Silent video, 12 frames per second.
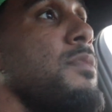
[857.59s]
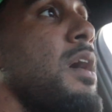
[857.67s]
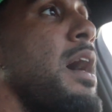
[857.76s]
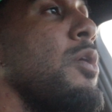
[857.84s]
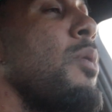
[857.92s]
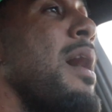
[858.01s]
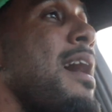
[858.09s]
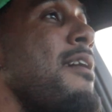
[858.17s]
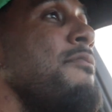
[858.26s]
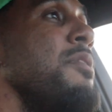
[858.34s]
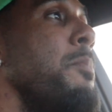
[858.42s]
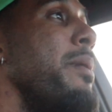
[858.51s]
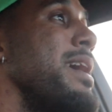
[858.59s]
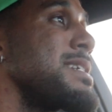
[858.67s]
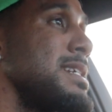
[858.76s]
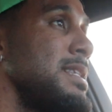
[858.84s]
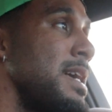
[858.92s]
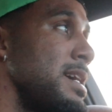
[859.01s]
I don't have the
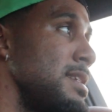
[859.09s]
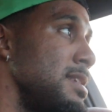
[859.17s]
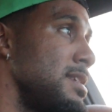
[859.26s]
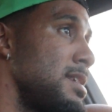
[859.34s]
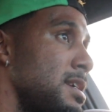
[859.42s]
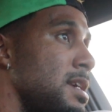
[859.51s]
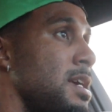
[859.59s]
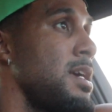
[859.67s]
best lens.